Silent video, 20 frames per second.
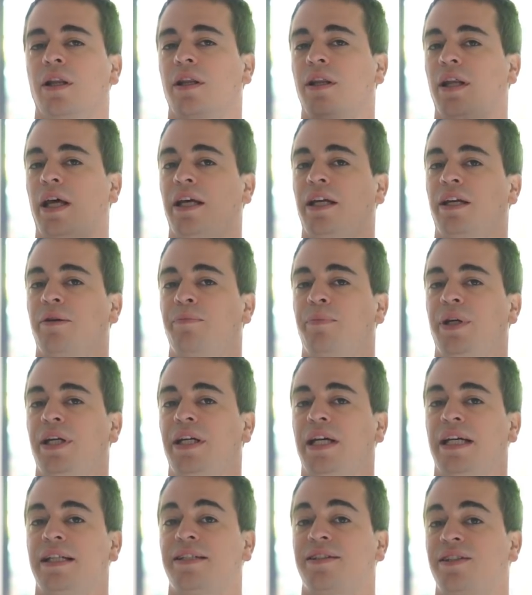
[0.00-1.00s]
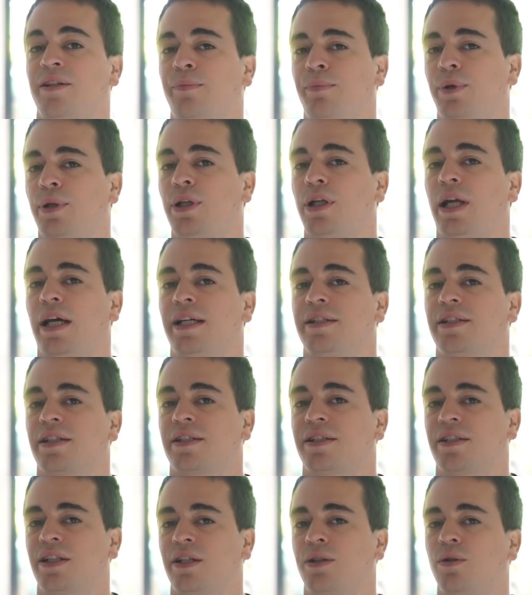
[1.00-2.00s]
They can be as simple as a
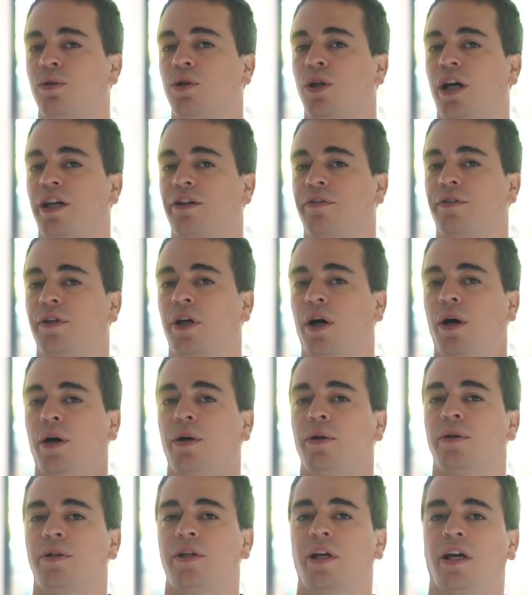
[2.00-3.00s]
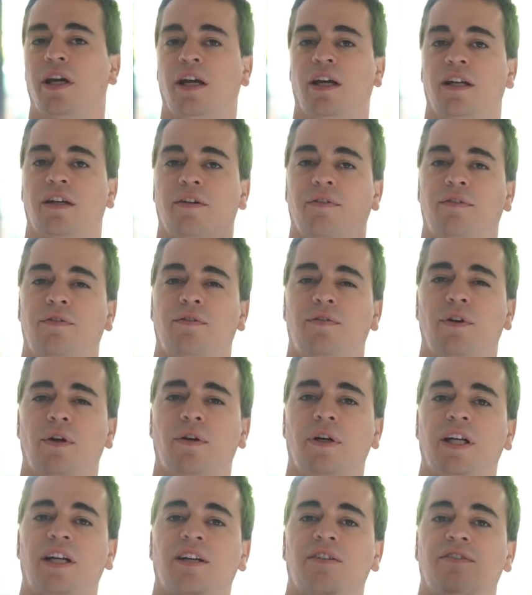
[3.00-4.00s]
single line of code and are
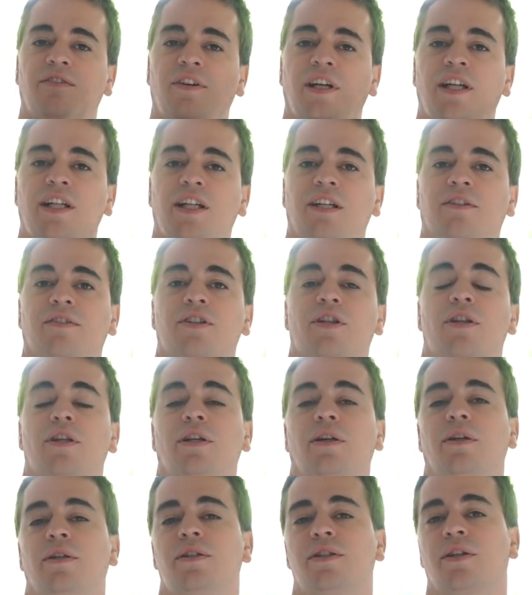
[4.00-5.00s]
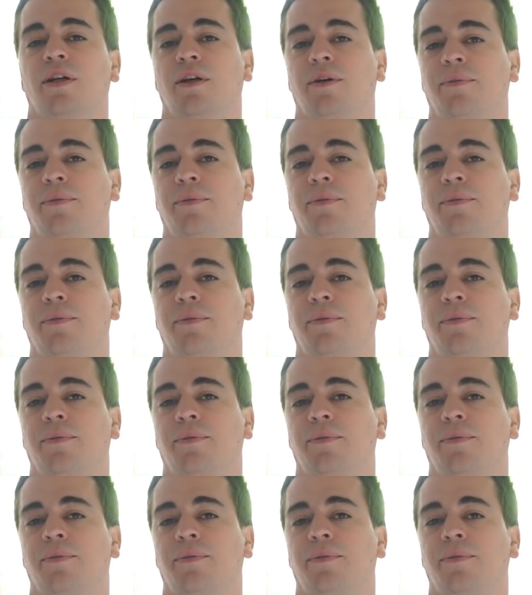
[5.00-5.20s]
very convenient to the user.